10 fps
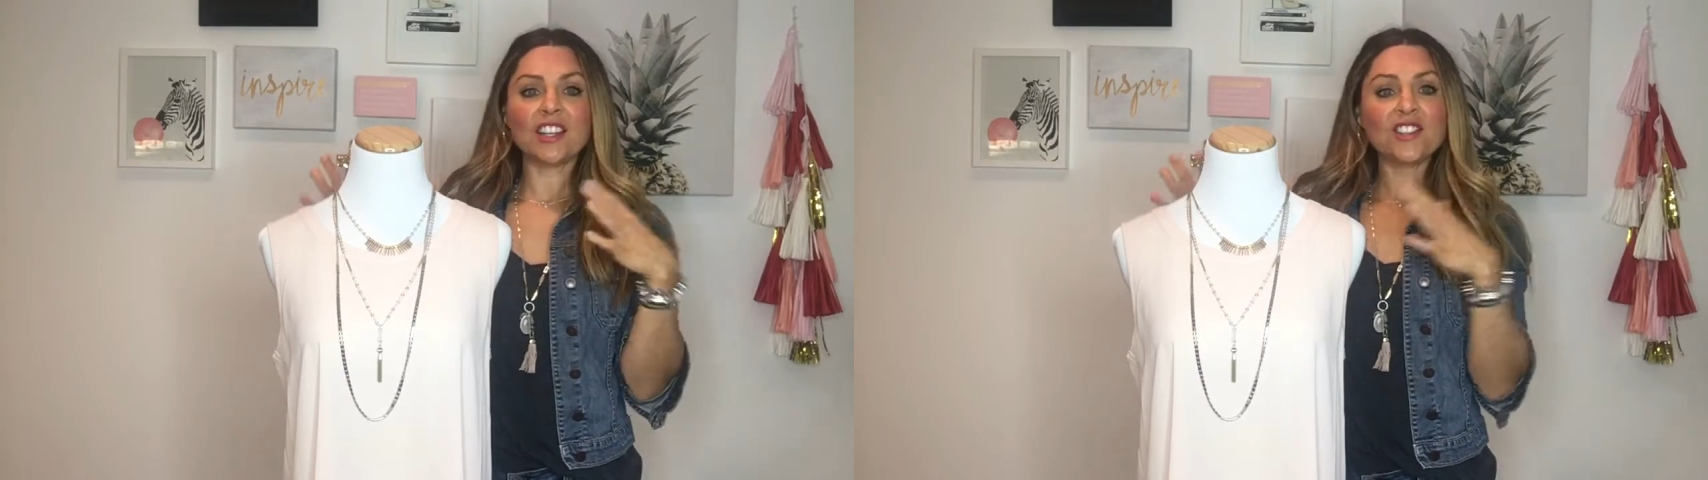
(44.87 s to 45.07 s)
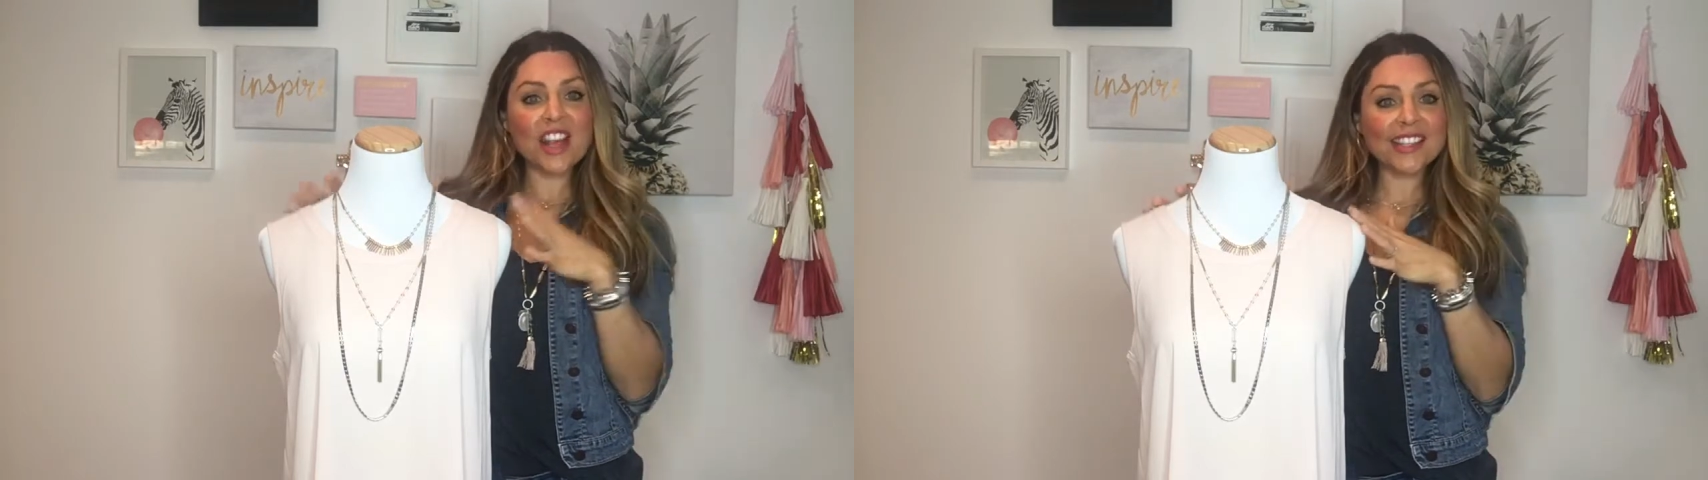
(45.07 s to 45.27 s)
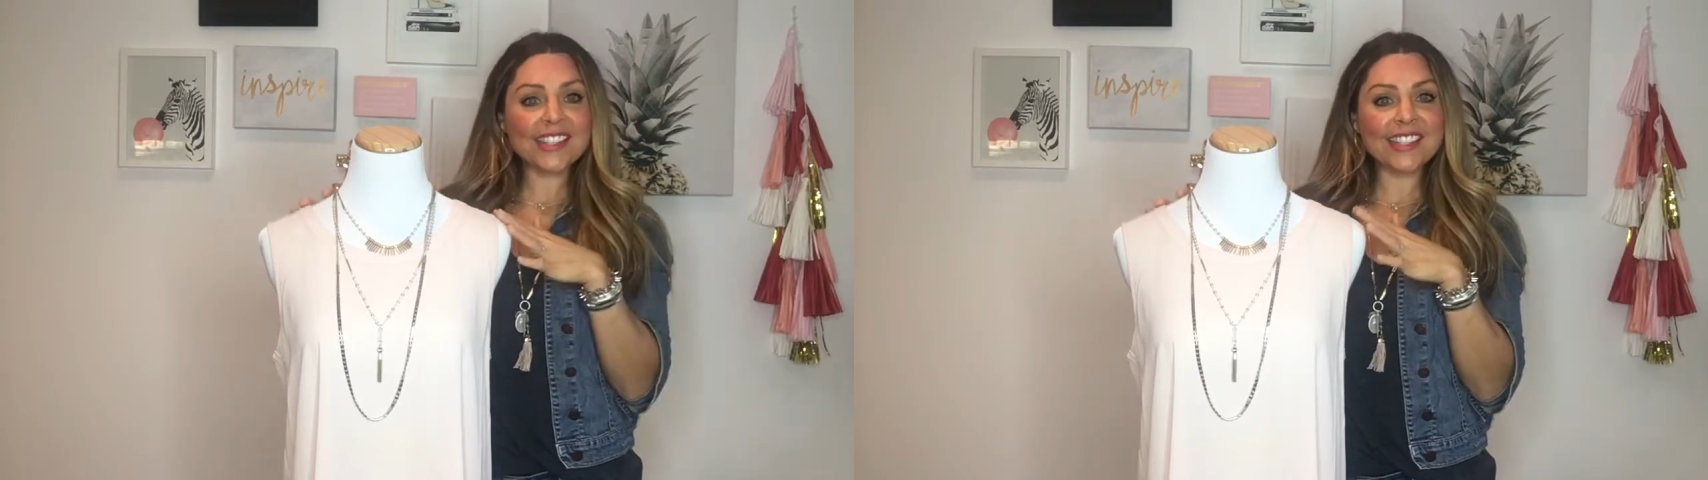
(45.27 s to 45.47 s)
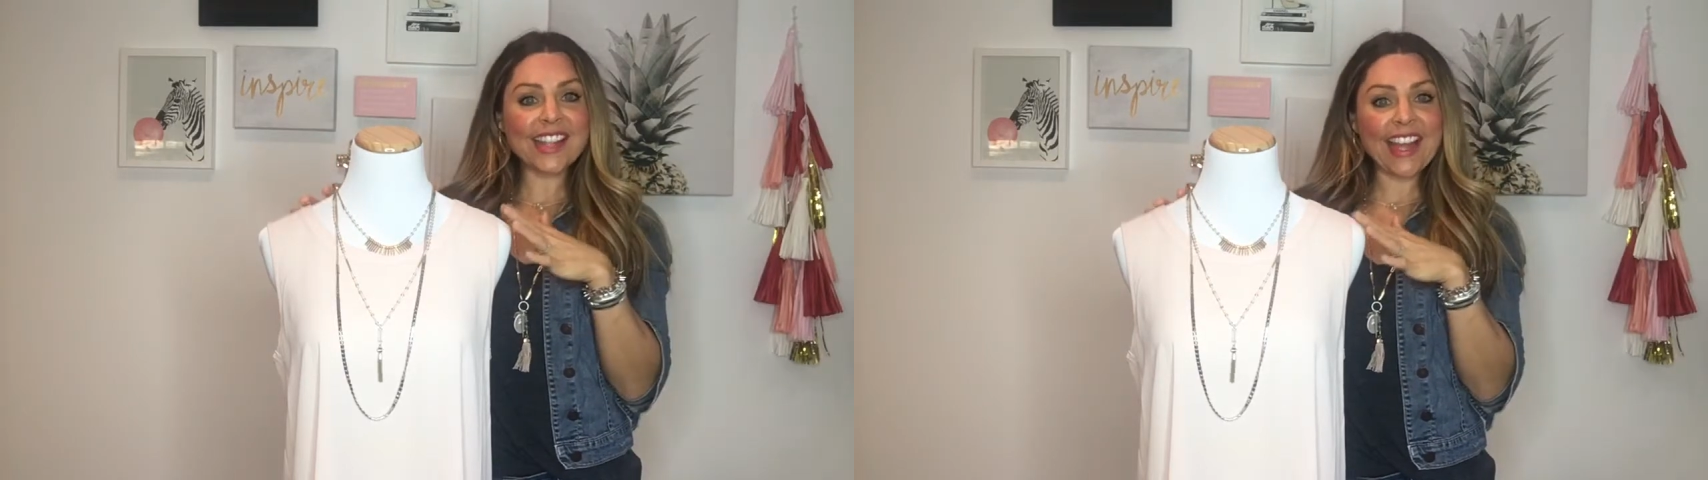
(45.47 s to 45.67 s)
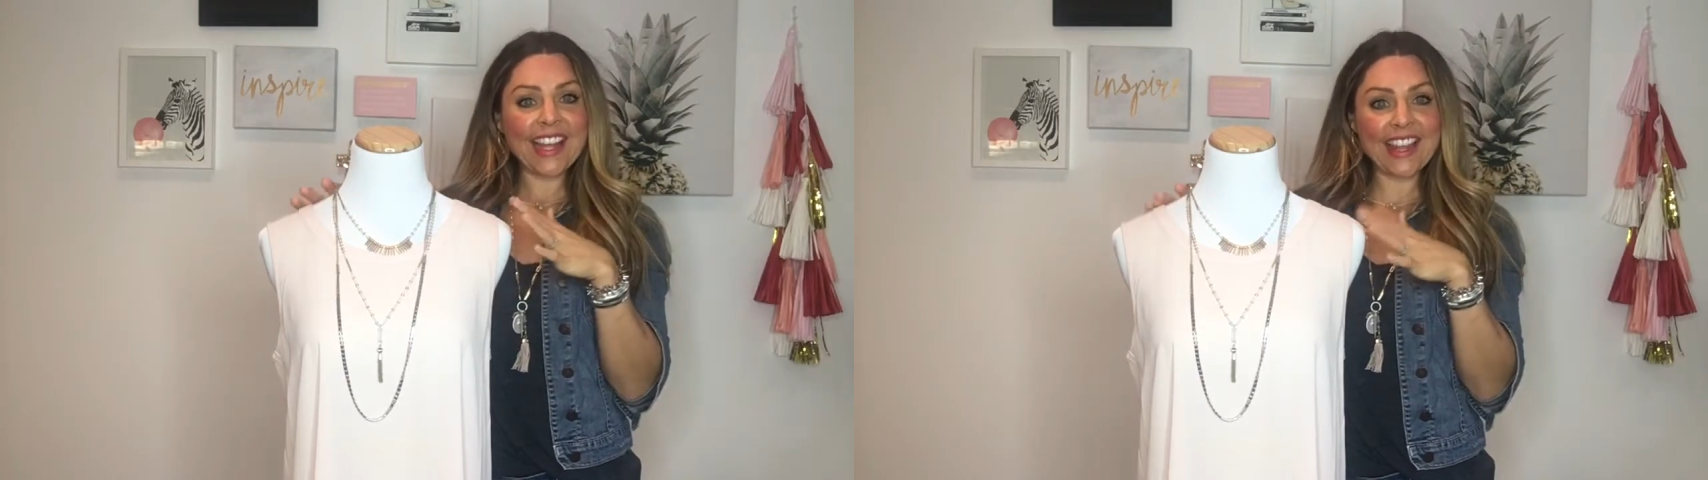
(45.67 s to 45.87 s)
just
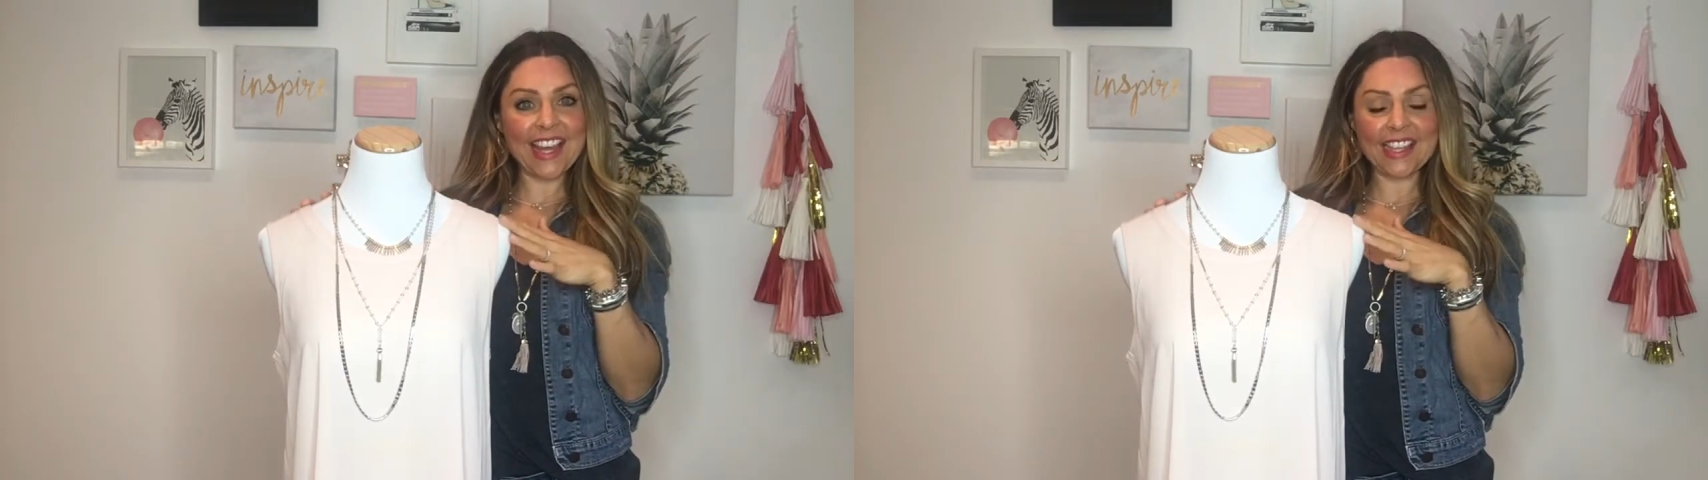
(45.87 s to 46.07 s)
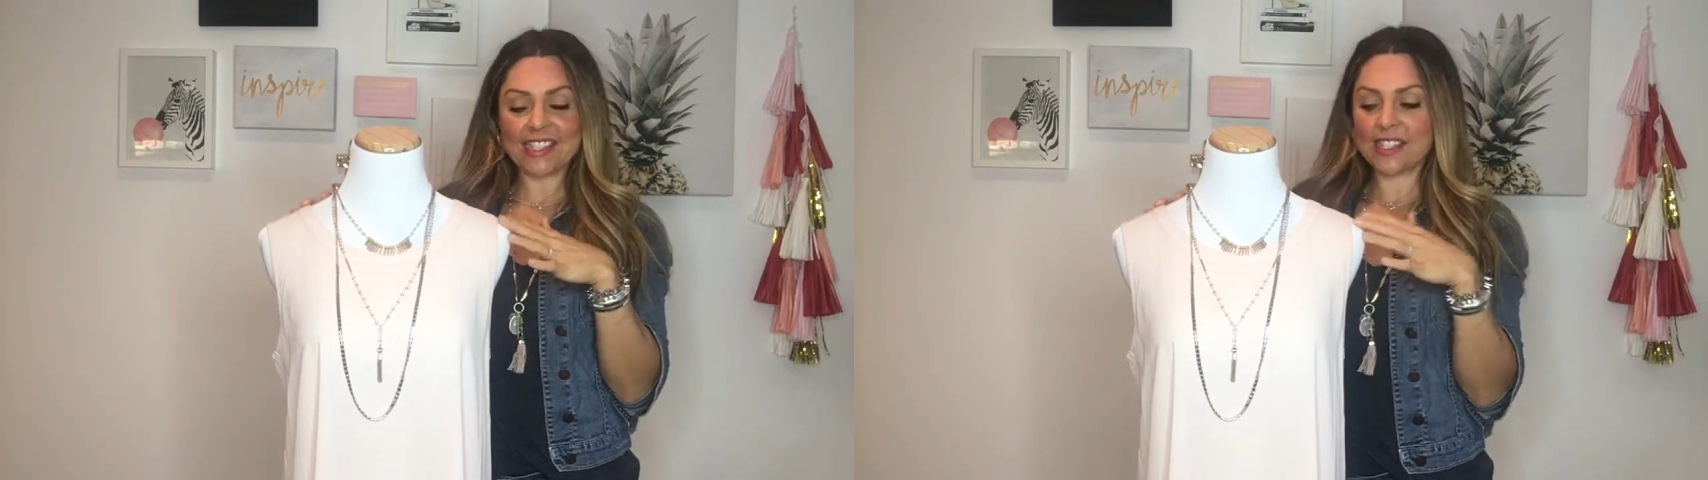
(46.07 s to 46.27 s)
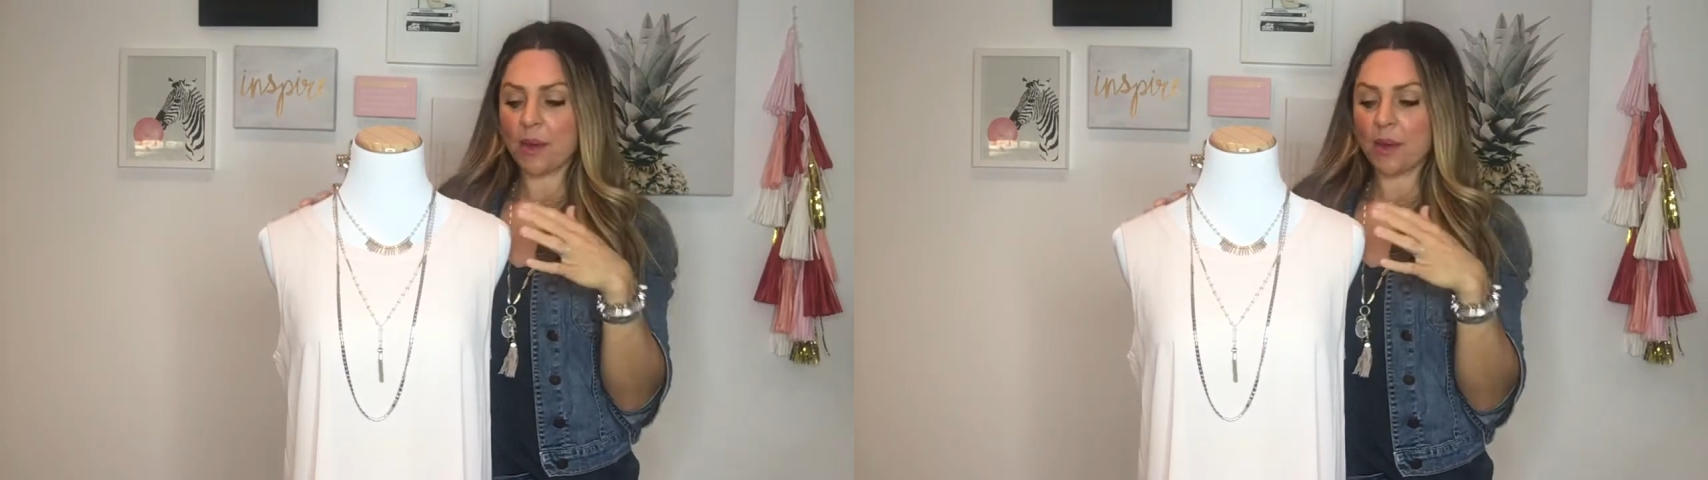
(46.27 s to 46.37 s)
like this.